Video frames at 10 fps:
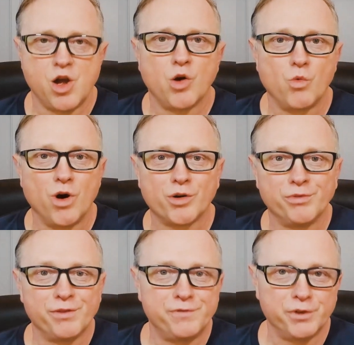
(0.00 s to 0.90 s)
Welcome to
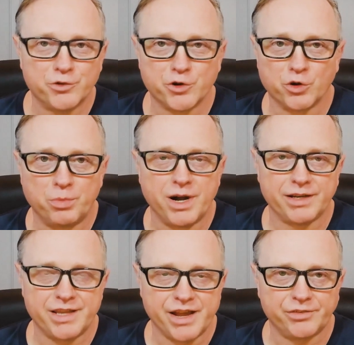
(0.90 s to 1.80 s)
the Field Journal
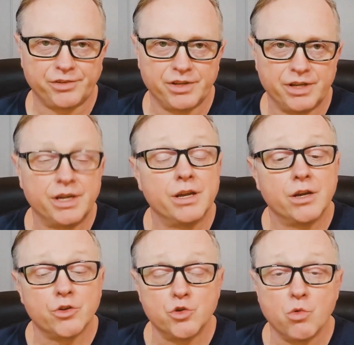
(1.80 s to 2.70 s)
Podcast.
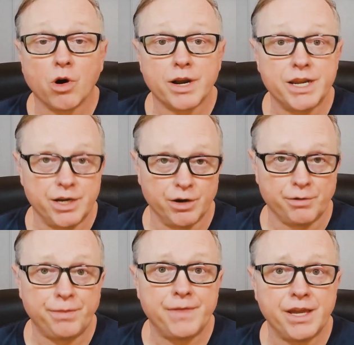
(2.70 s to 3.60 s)
You are here.
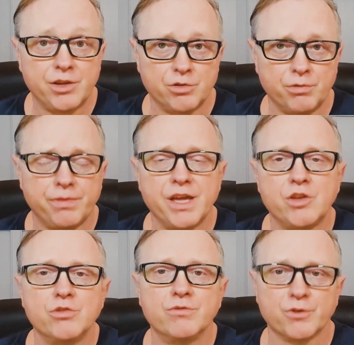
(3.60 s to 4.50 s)
Thank you
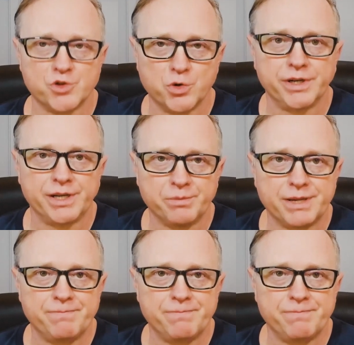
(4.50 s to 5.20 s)
for joining me.